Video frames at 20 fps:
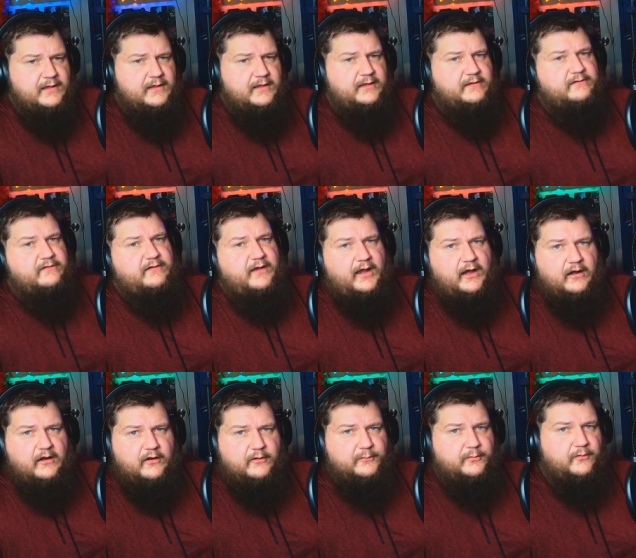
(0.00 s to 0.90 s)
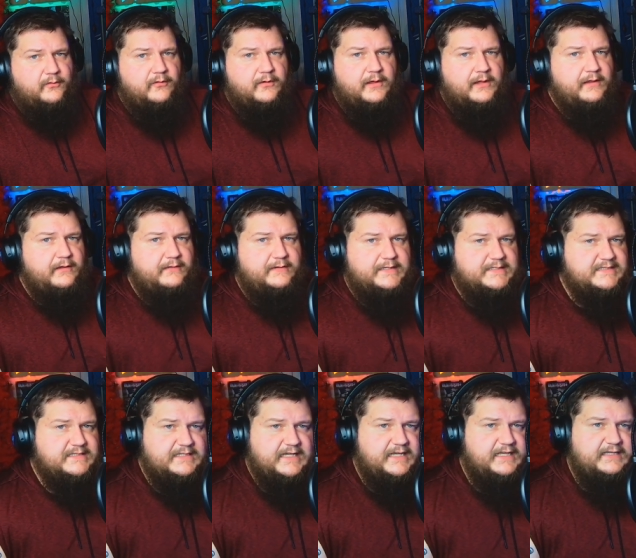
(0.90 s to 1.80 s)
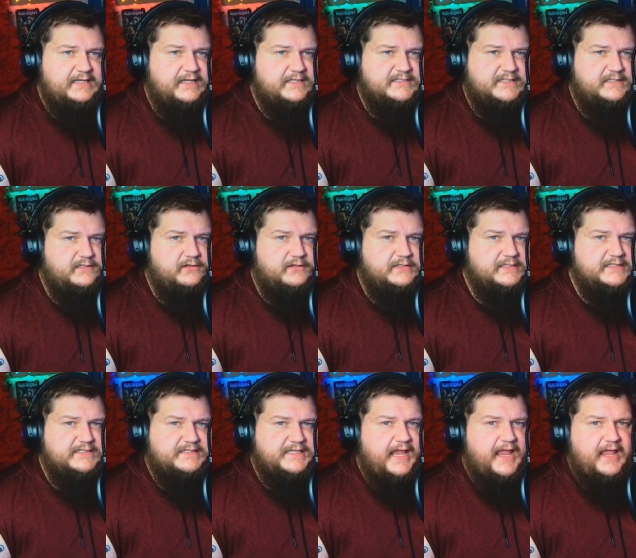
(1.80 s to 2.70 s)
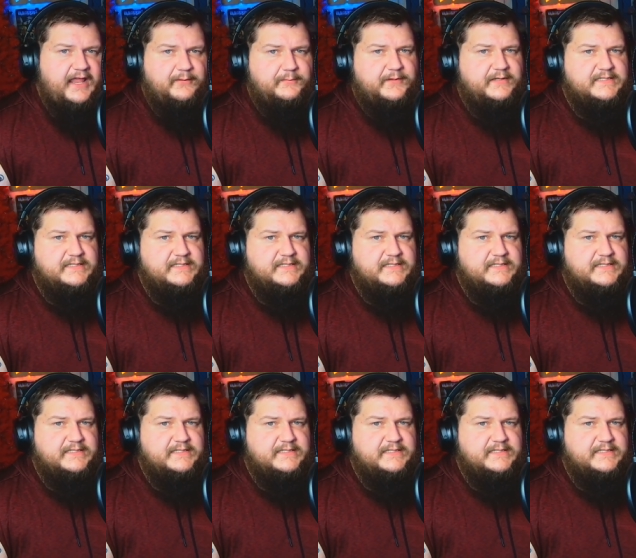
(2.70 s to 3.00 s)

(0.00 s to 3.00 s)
It's terrible. This it doesn't look the same.